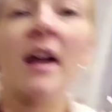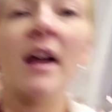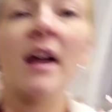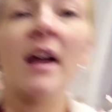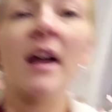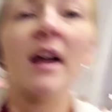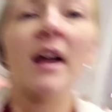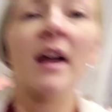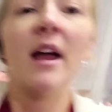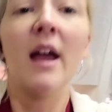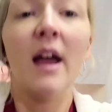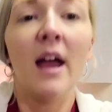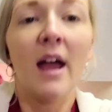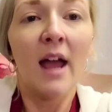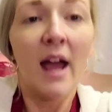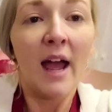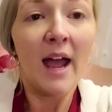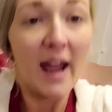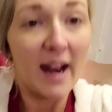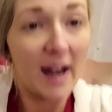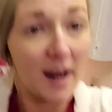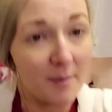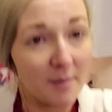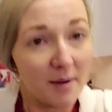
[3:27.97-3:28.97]
I'm going to do.
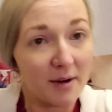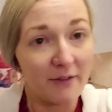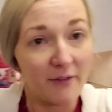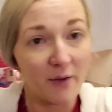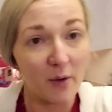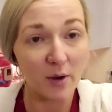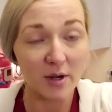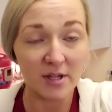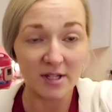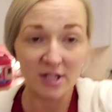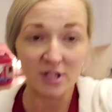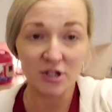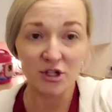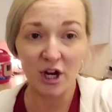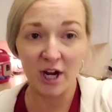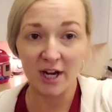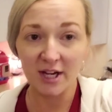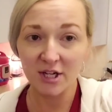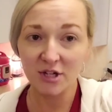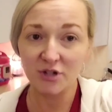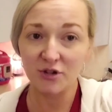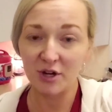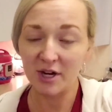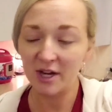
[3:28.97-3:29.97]
And I'm going to focus on
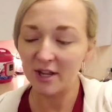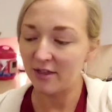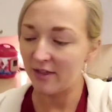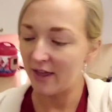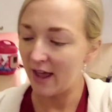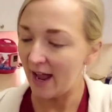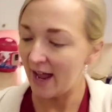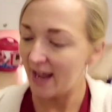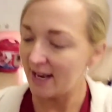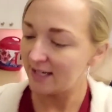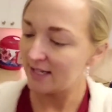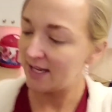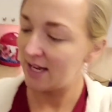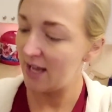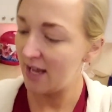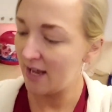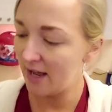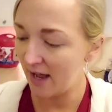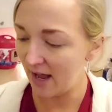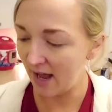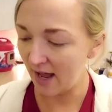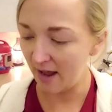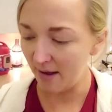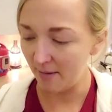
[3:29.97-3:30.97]
trying to drink that.
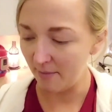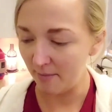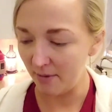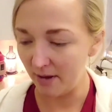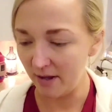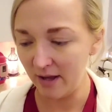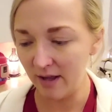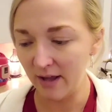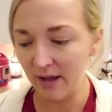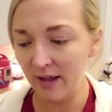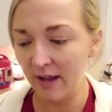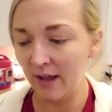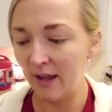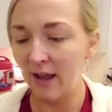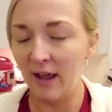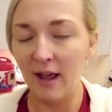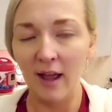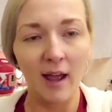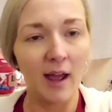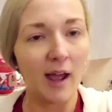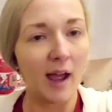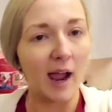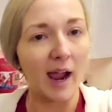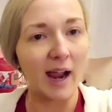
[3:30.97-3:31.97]

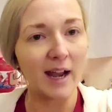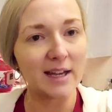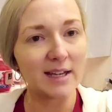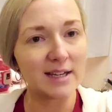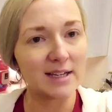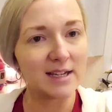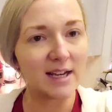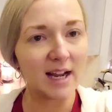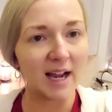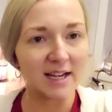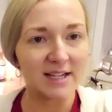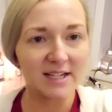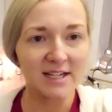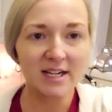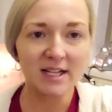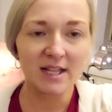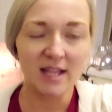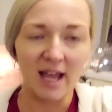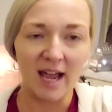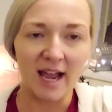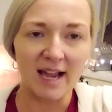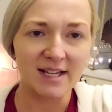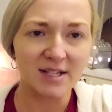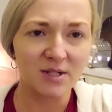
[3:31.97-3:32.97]
I did
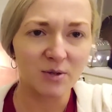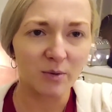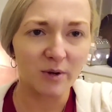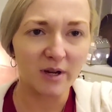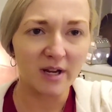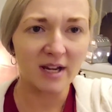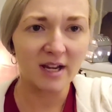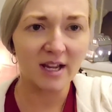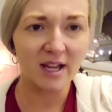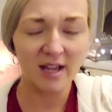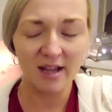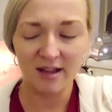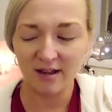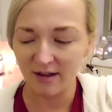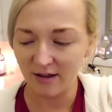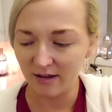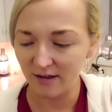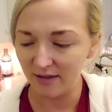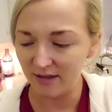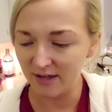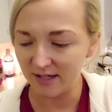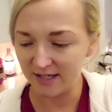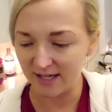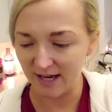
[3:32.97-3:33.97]
it last week,
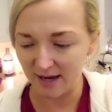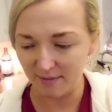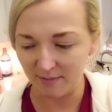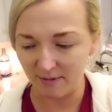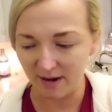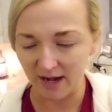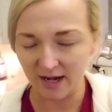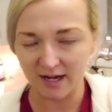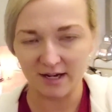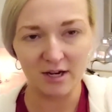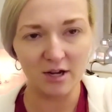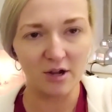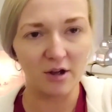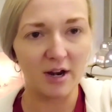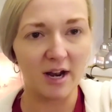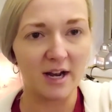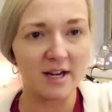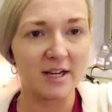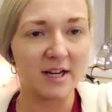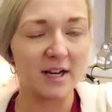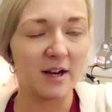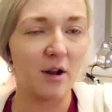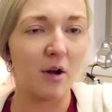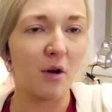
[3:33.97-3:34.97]
the same kind of deal,
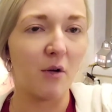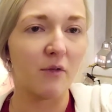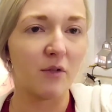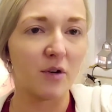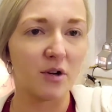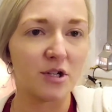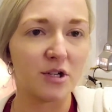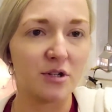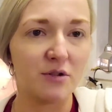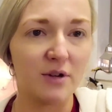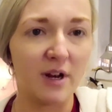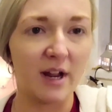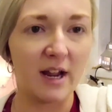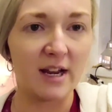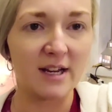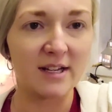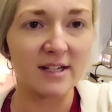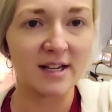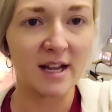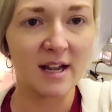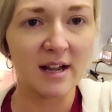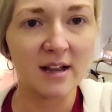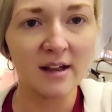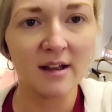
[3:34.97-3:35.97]
and I did it over 2
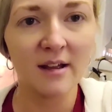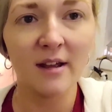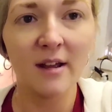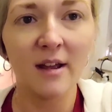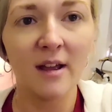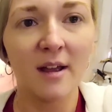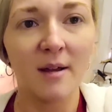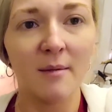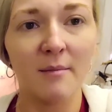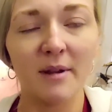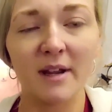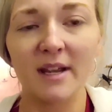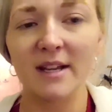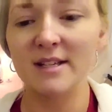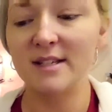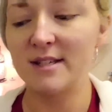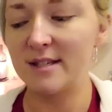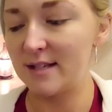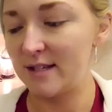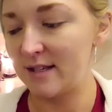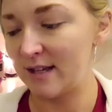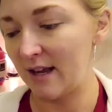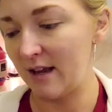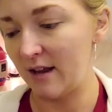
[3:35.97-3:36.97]
days
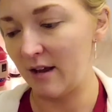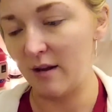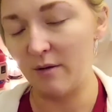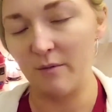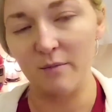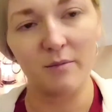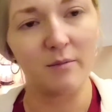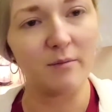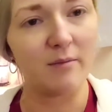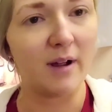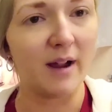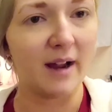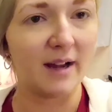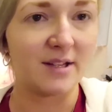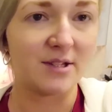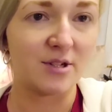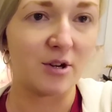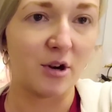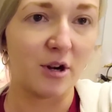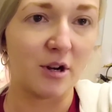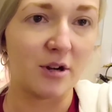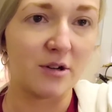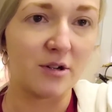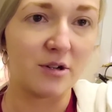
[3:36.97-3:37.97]
because I
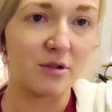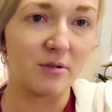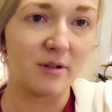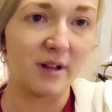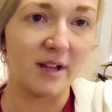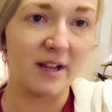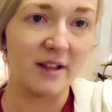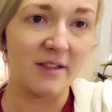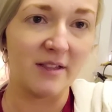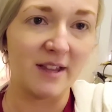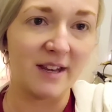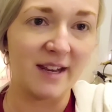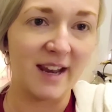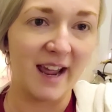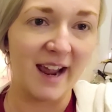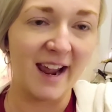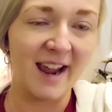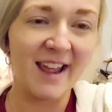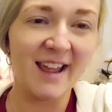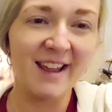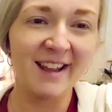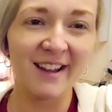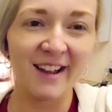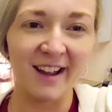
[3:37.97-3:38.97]
started too late in the
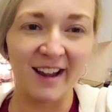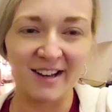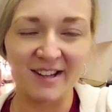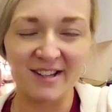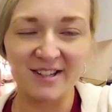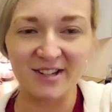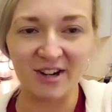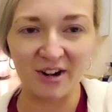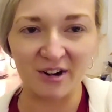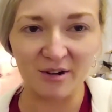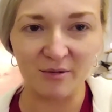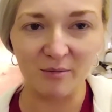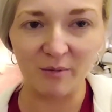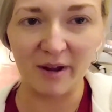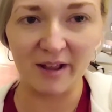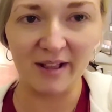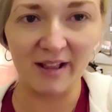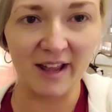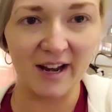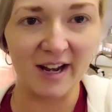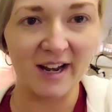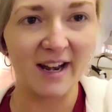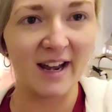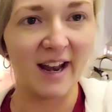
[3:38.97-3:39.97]
day. I started
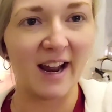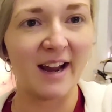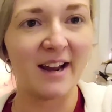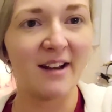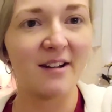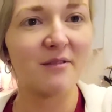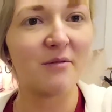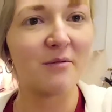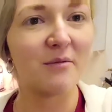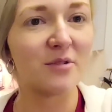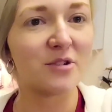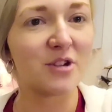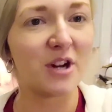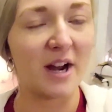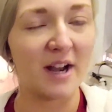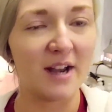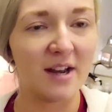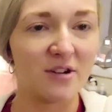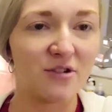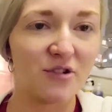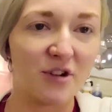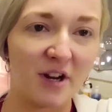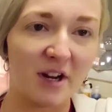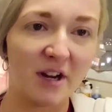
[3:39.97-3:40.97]
way late at night
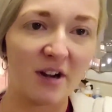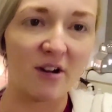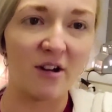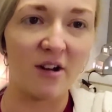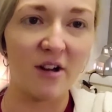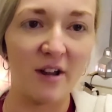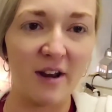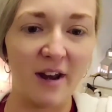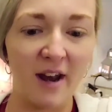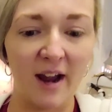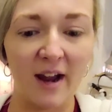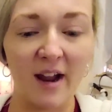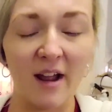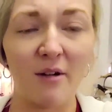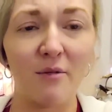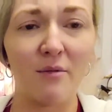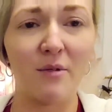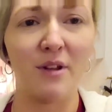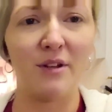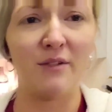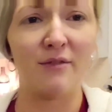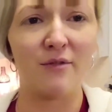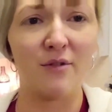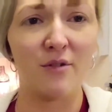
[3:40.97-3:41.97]
trying to drink it all, and I
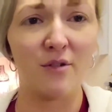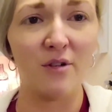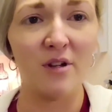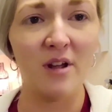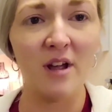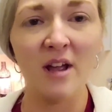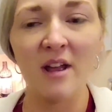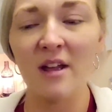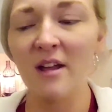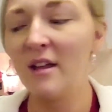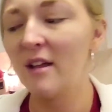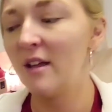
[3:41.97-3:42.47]
got really full.